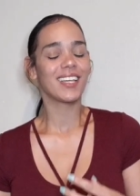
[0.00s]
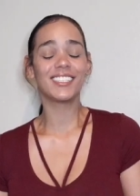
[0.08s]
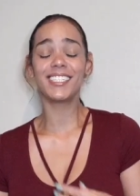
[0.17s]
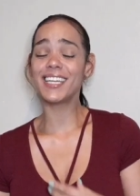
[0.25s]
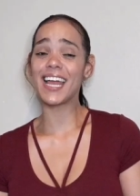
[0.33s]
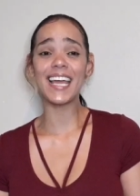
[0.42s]

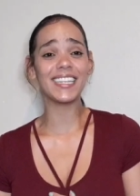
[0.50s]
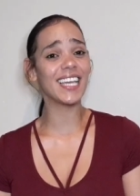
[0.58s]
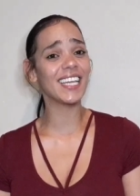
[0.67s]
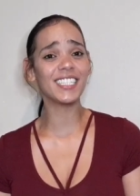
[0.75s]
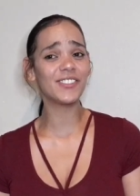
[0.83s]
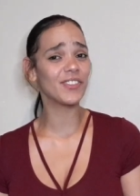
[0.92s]
shit. I had
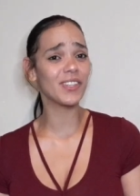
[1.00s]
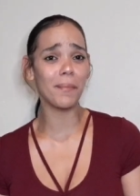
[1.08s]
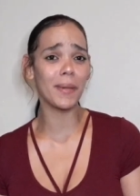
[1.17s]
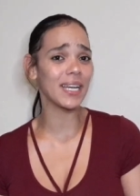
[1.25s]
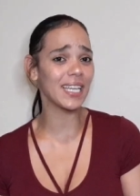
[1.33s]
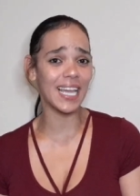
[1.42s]
that itch for the
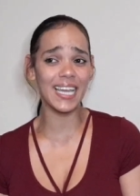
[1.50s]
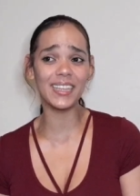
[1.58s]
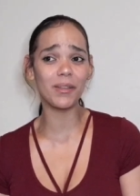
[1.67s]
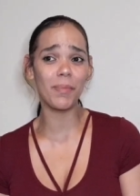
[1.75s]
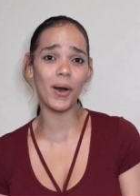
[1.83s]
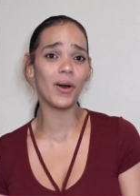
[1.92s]
money
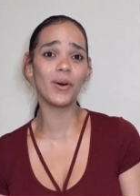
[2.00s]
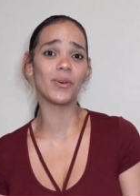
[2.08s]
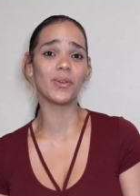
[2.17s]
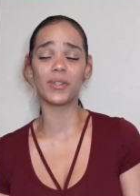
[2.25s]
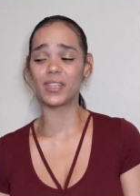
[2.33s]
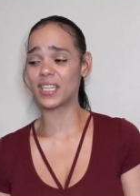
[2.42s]
and the
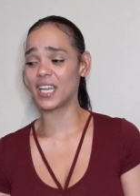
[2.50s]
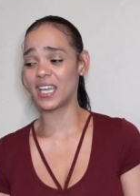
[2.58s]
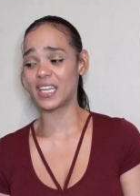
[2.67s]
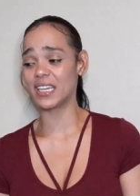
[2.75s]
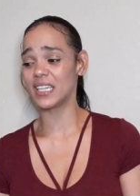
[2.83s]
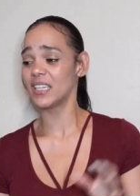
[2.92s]
pole.
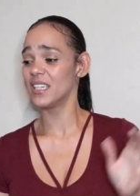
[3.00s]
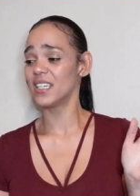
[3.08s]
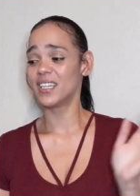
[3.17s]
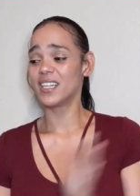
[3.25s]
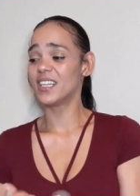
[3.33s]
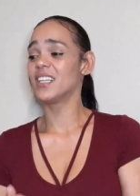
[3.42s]
And
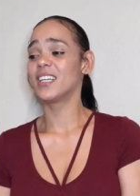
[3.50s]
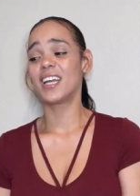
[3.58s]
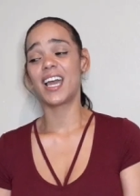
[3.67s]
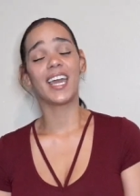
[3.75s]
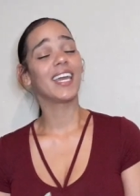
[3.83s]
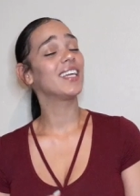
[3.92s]

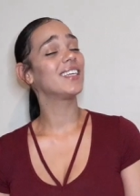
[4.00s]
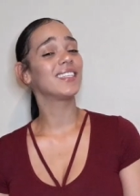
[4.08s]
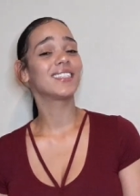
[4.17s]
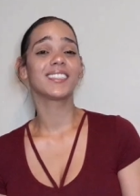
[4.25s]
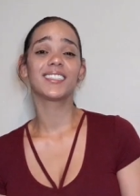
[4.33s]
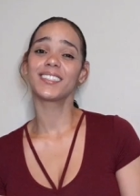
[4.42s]

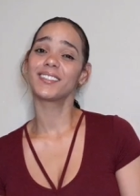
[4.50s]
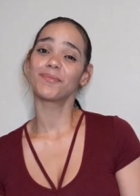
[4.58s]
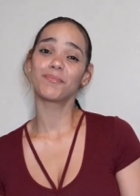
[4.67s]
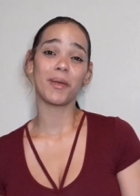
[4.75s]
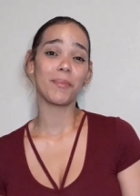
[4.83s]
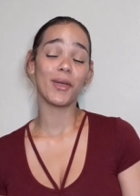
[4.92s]
hey,
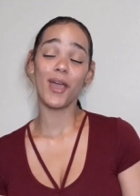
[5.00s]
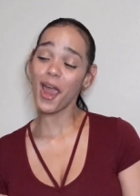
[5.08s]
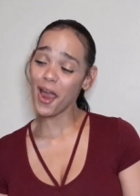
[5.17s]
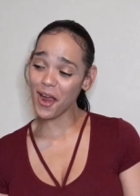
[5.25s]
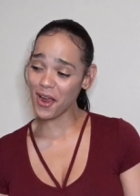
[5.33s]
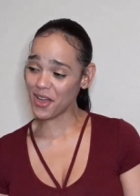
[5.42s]
baby
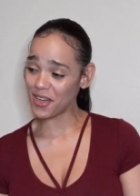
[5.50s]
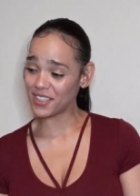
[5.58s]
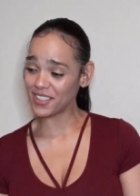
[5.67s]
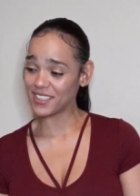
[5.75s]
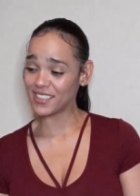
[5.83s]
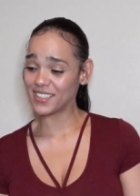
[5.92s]
girl,
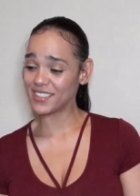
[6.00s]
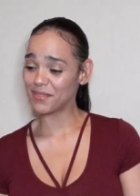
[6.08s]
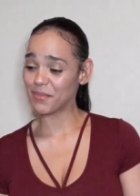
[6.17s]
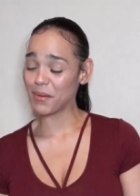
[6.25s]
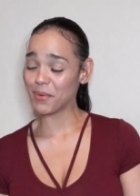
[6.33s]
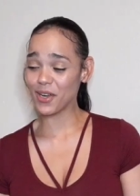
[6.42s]

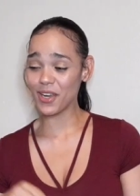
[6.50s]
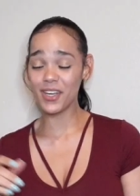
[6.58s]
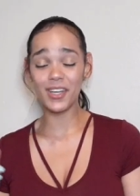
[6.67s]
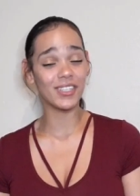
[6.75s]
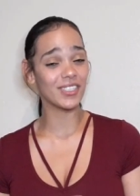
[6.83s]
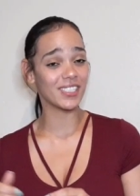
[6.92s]
baby
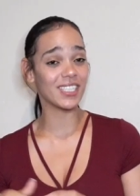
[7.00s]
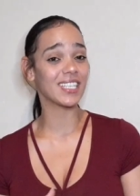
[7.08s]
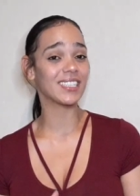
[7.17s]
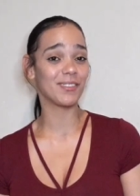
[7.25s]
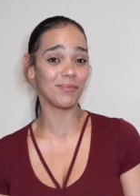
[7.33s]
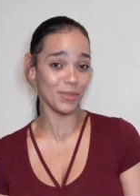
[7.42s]
girl
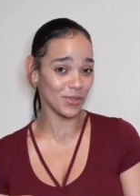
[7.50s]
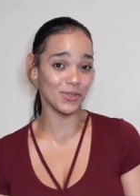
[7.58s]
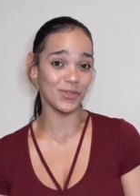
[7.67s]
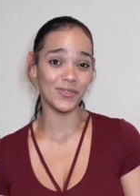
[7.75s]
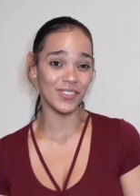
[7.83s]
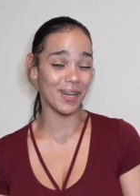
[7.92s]
got the
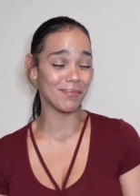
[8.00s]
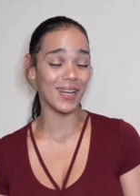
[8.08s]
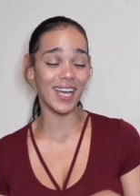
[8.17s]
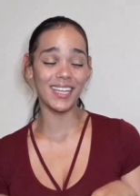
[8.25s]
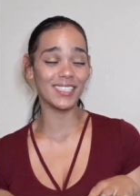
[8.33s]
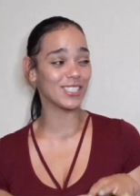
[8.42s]
moves. I'm
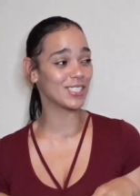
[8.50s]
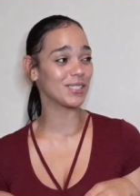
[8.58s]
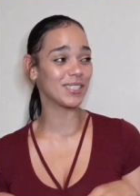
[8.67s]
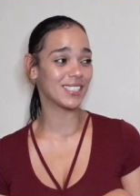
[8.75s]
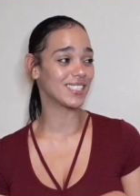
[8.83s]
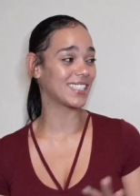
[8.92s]
not
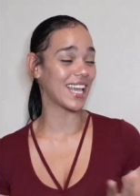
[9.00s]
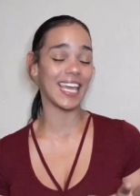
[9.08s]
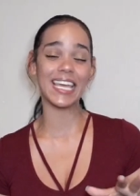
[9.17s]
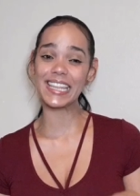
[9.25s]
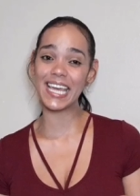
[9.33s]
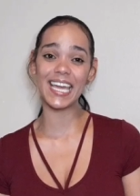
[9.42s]
just
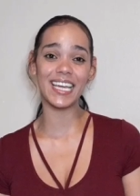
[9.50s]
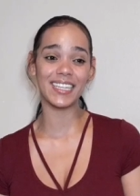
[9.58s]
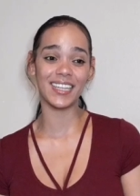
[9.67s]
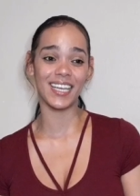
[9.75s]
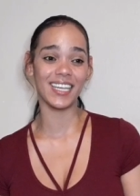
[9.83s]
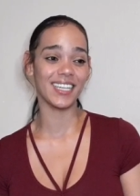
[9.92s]
saying
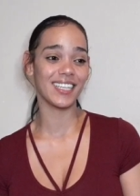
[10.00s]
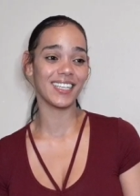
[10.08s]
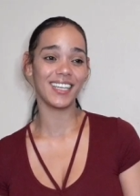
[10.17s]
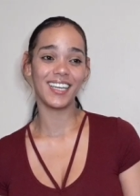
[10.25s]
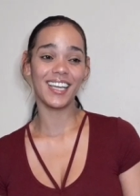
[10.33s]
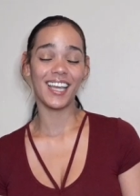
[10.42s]
that. Like,
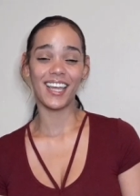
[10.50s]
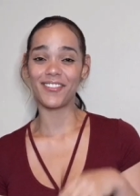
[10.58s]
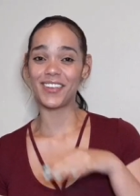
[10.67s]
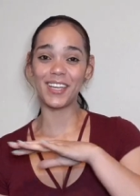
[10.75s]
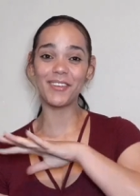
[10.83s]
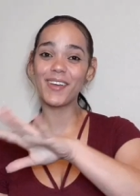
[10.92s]

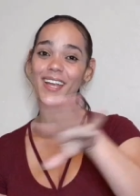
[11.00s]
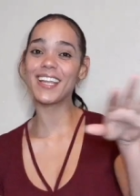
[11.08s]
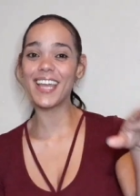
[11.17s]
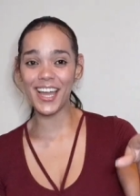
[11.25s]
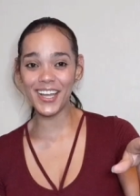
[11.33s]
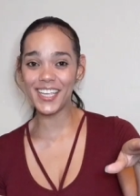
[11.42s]

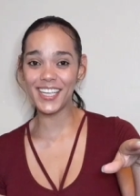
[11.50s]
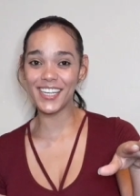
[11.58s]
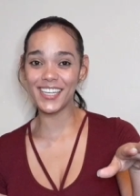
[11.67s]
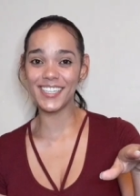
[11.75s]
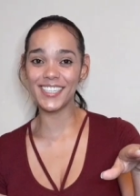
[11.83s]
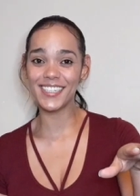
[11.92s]
anybody out
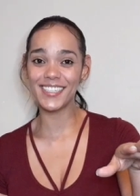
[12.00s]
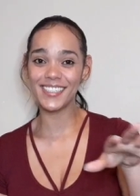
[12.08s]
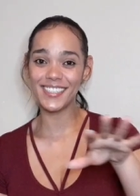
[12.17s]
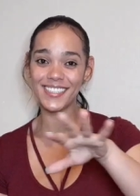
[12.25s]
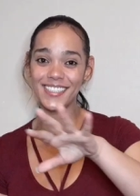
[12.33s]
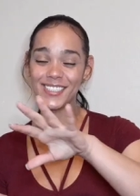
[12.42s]
here
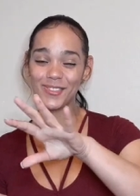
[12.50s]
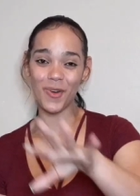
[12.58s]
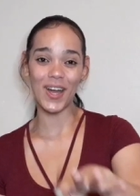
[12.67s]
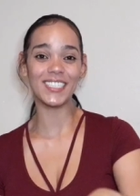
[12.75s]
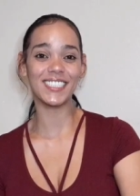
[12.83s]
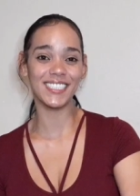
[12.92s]
is
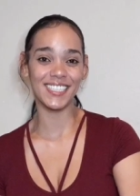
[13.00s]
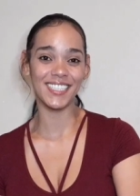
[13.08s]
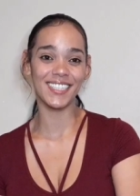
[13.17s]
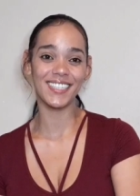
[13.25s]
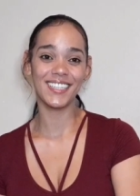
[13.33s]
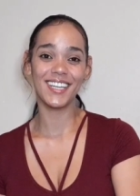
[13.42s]

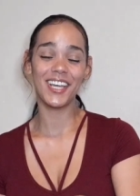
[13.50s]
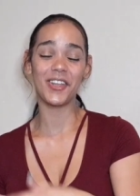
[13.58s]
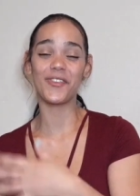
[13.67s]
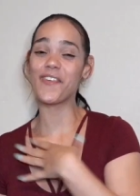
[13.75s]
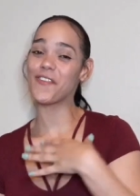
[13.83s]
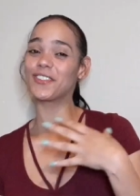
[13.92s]
watching
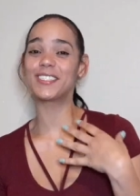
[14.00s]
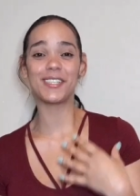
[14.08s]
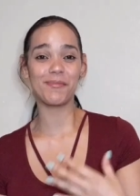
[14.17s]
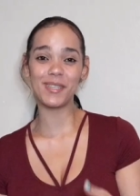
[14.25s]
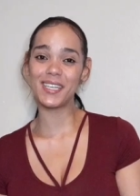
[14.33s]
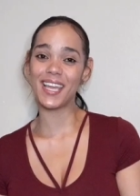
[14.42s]
and you've ever
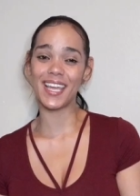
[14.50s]
seen me